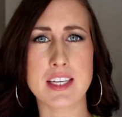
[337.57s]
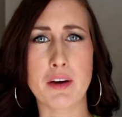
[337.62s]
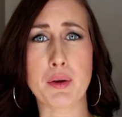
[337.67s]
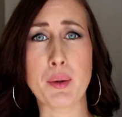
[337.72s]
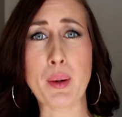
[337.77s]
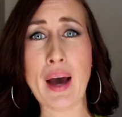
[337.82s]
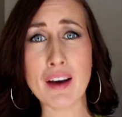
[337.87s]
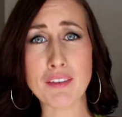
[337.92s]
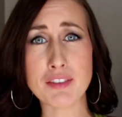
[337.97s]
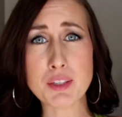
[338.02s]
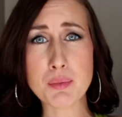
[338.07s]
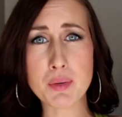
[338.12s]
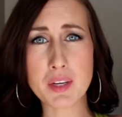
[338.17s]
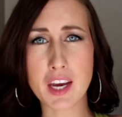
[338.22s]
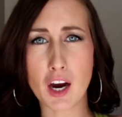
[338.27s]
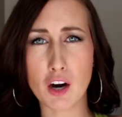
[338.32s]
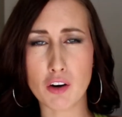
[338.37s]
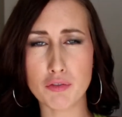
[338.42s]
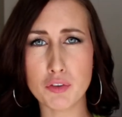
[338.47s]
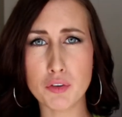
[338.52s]
Now, you have to be
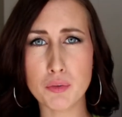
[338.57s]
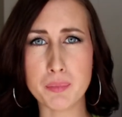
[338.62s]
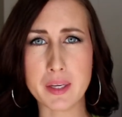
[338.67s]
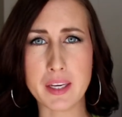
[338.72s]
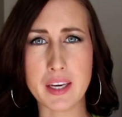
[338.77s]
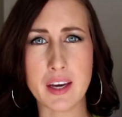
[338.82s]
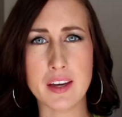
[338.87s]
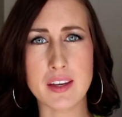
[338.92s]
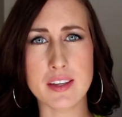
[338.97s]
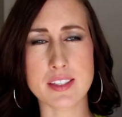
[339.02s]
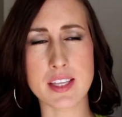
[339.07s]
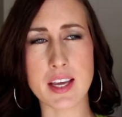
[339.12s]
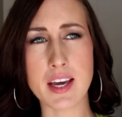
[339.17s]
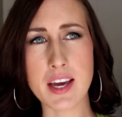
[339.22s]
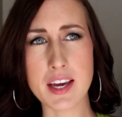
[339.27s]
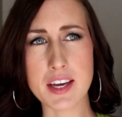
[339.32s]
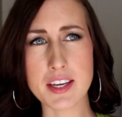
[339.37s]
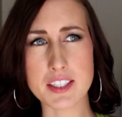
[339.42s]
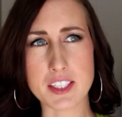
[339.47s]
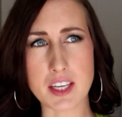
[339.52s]
careful because
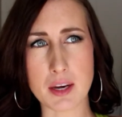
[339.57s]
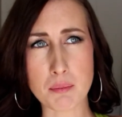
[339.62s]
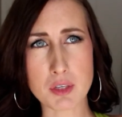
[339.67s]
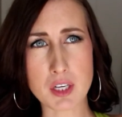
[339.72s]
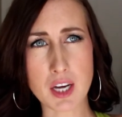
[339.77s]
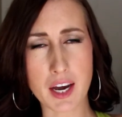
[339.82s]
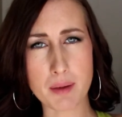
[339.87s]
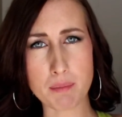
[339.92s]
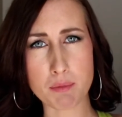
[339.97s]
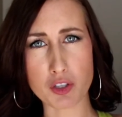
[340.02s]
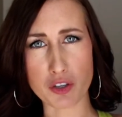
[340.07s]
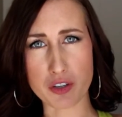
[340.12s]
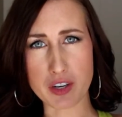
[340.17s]
sometimes